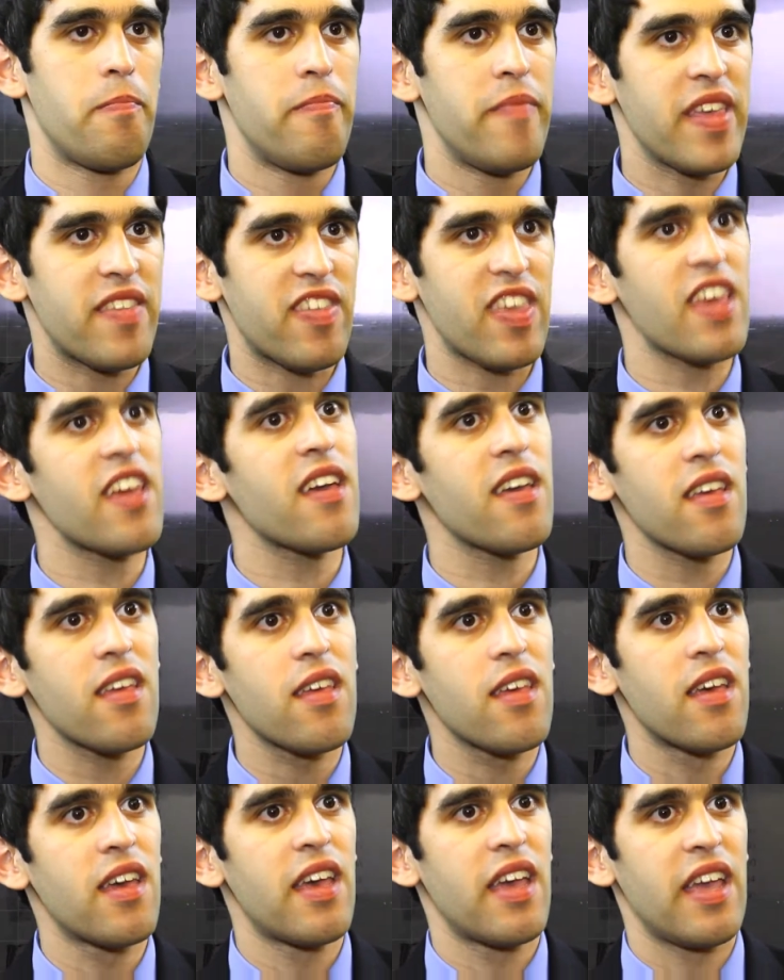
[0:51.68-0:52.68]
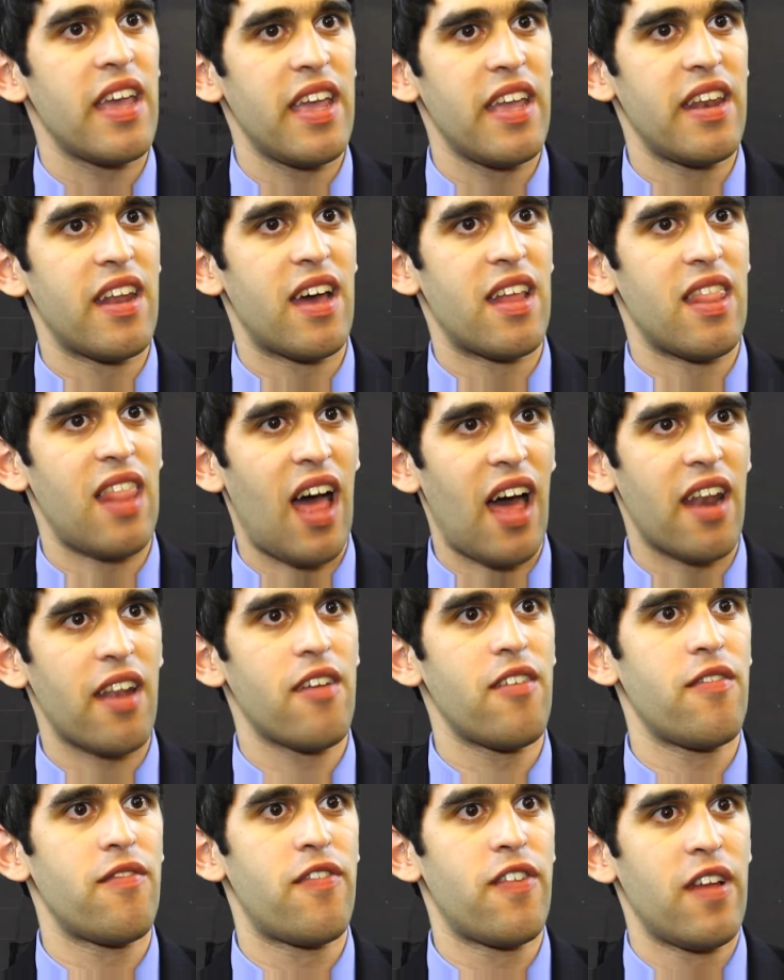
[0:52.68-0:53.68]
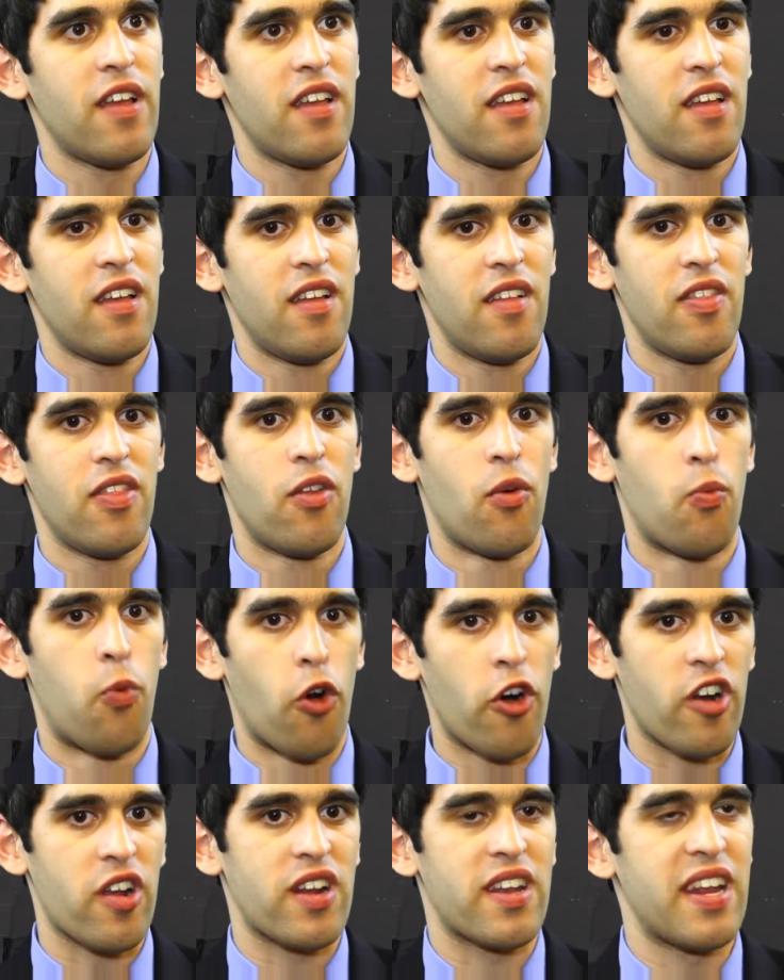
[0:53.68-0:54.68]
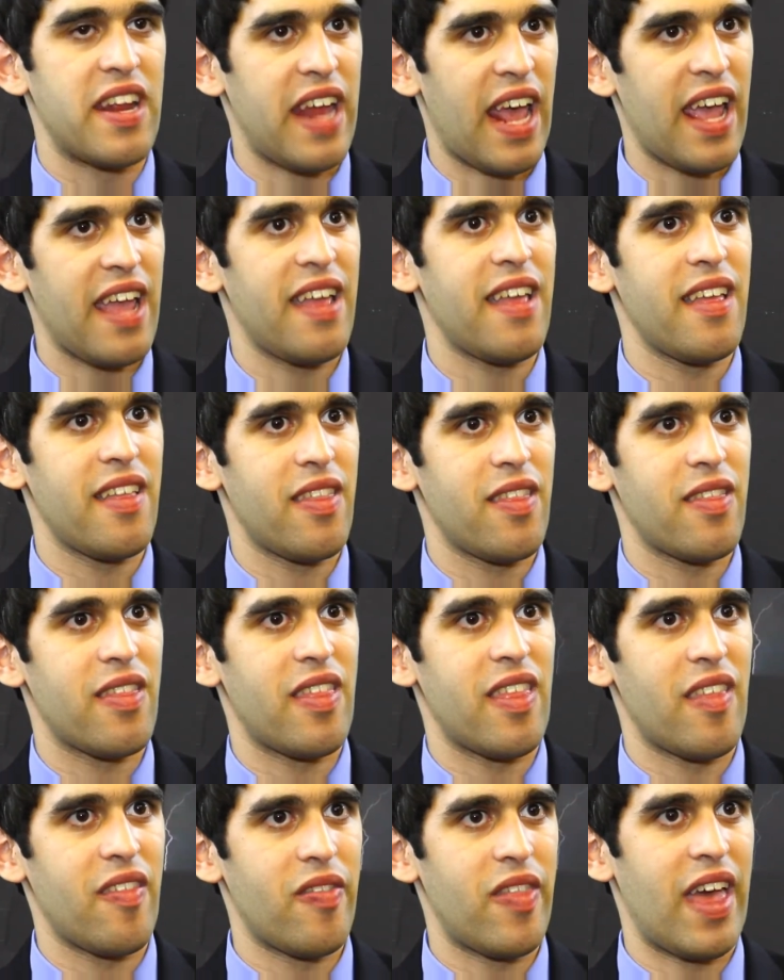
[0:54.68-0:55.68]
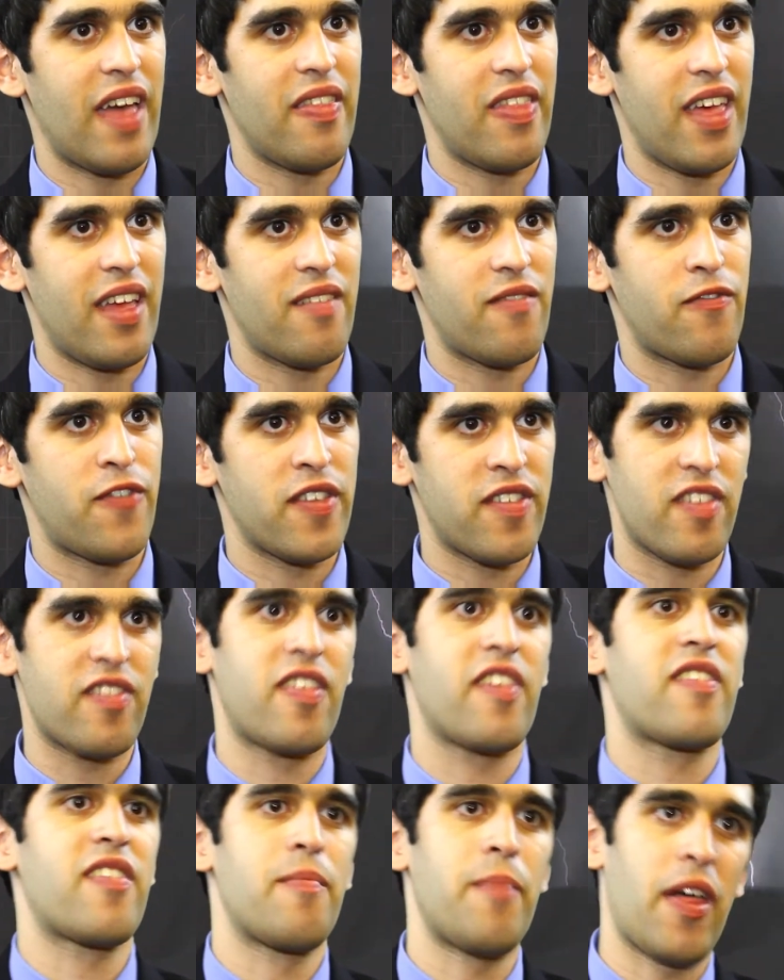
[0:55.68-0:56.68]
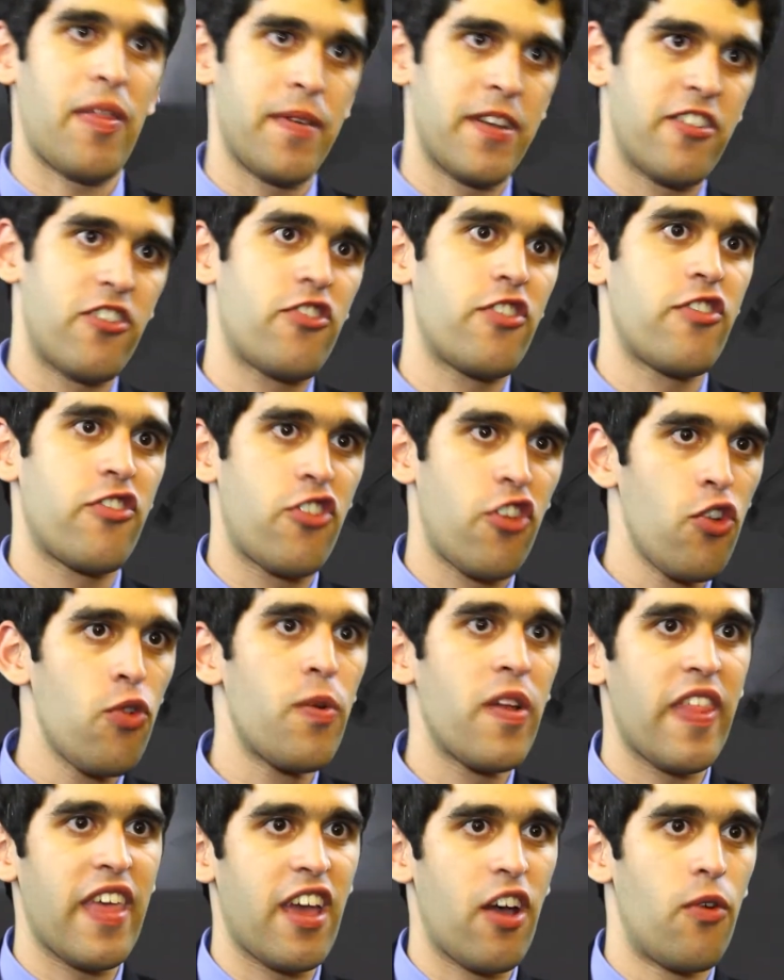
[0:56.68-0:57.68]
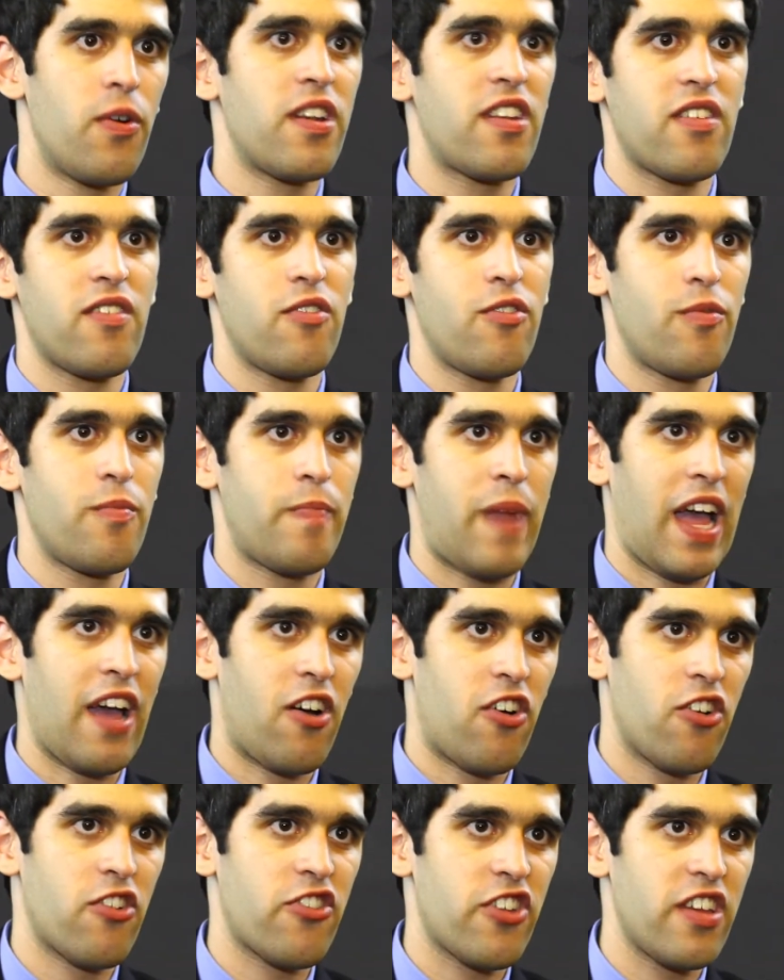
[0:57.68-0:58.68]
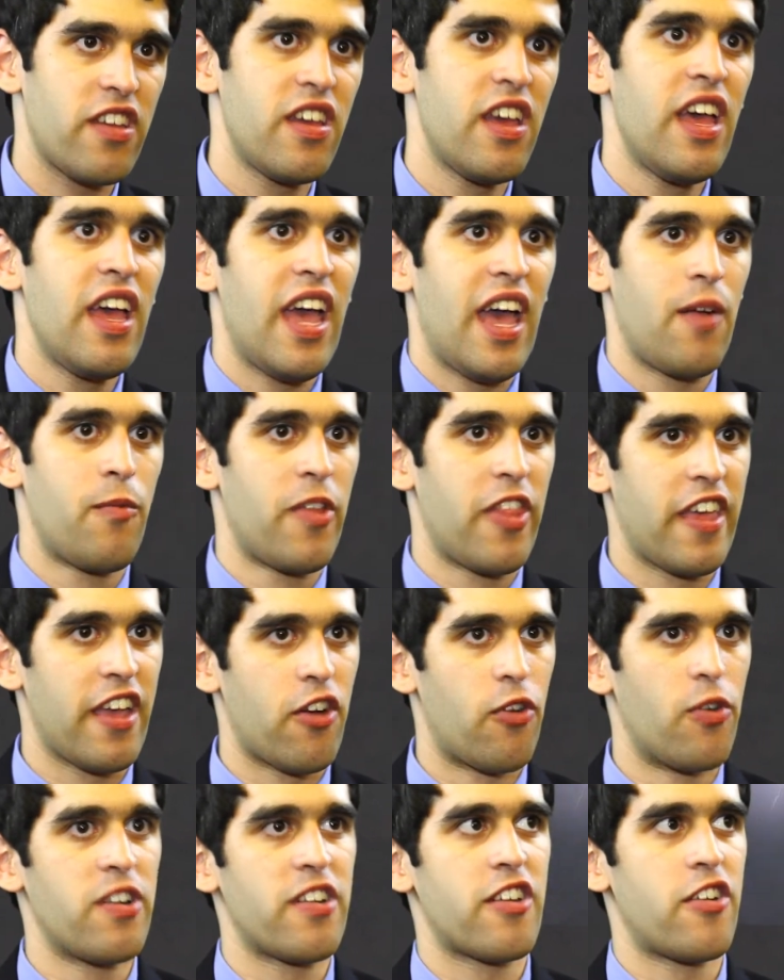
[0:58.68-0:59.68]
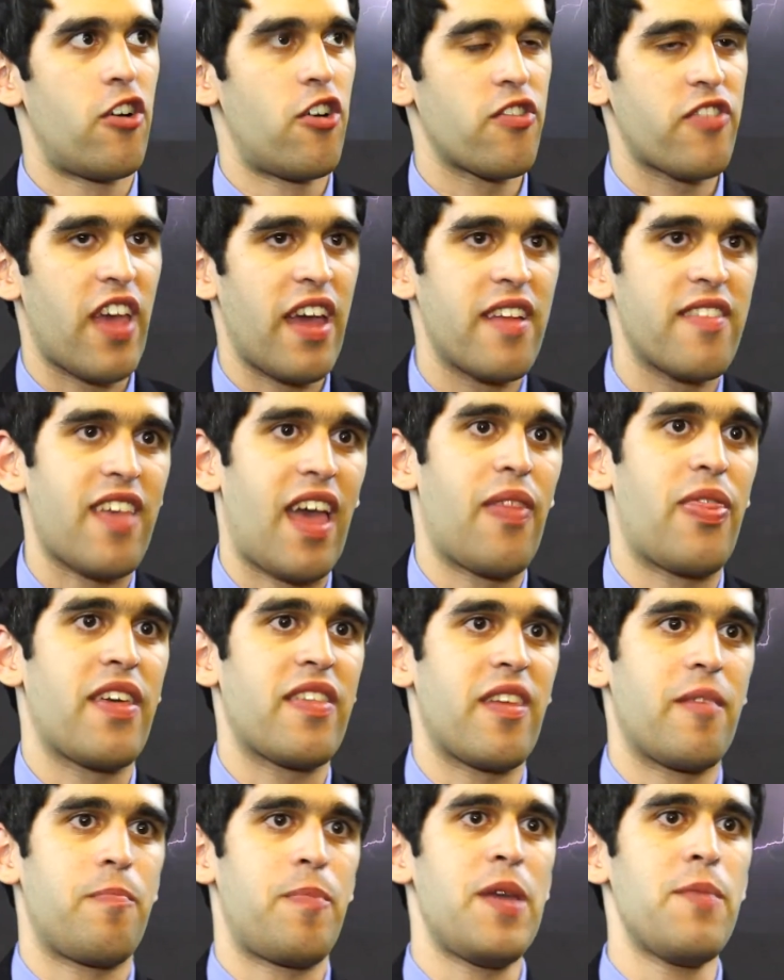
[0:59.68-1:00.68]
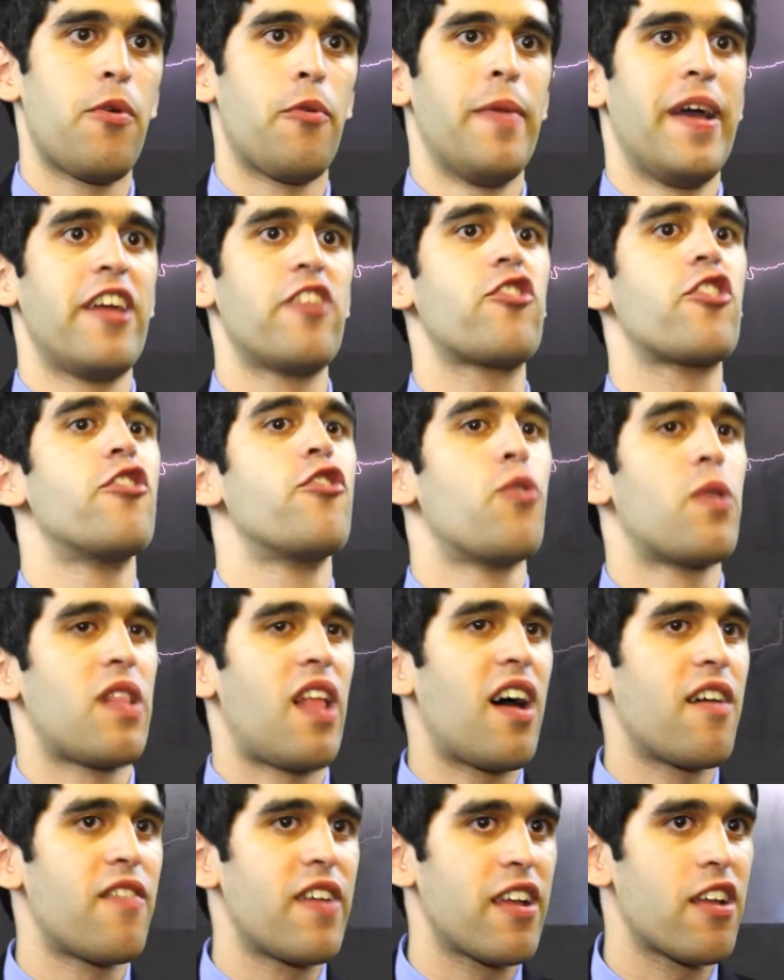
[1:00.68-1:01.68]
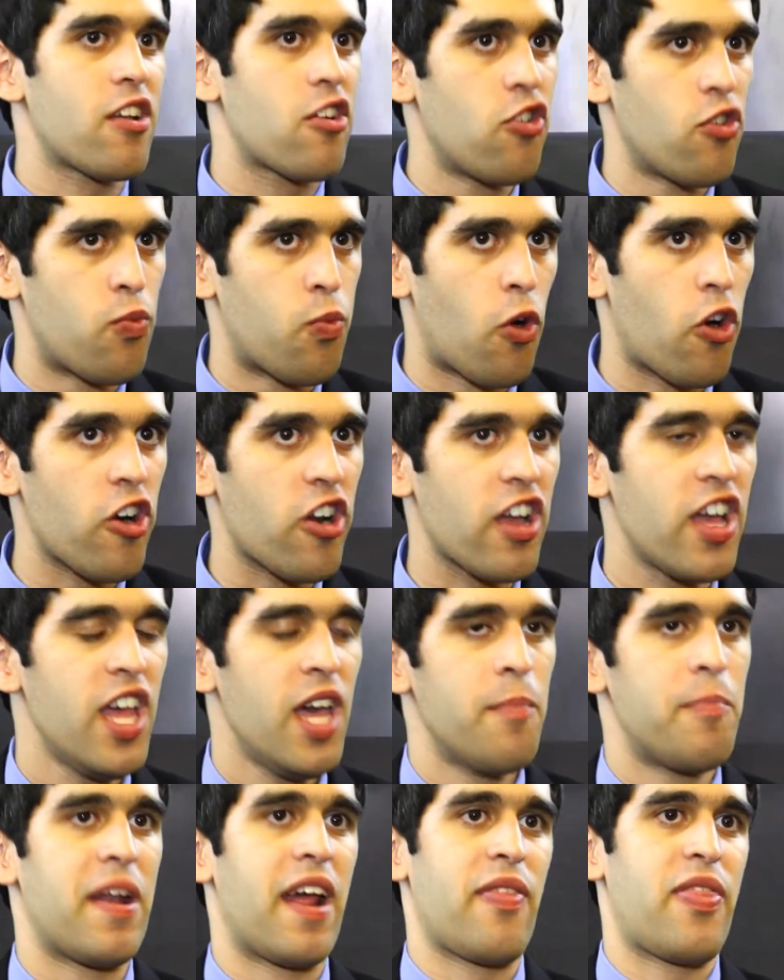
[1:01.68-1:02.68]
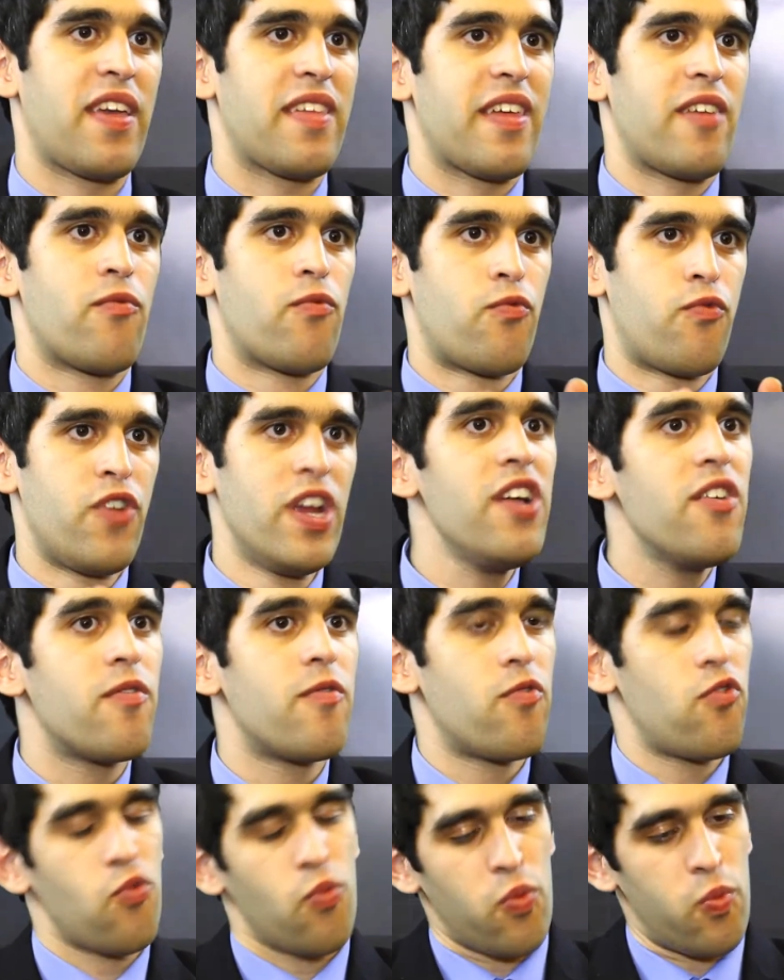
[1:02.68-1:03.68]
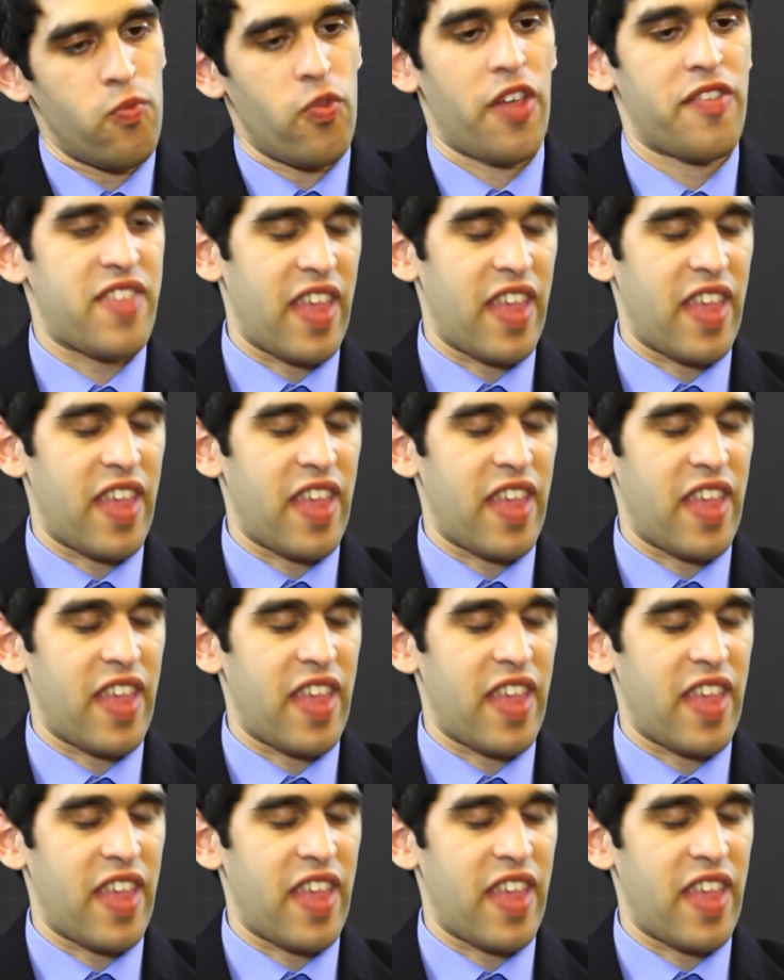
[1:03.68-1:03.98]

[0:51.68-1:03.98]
missing in a lot of the work today that physicists and mathematicians do when they go into biology and when they go into neuroscience. I think that people manage to do a lot of good work, but I think that the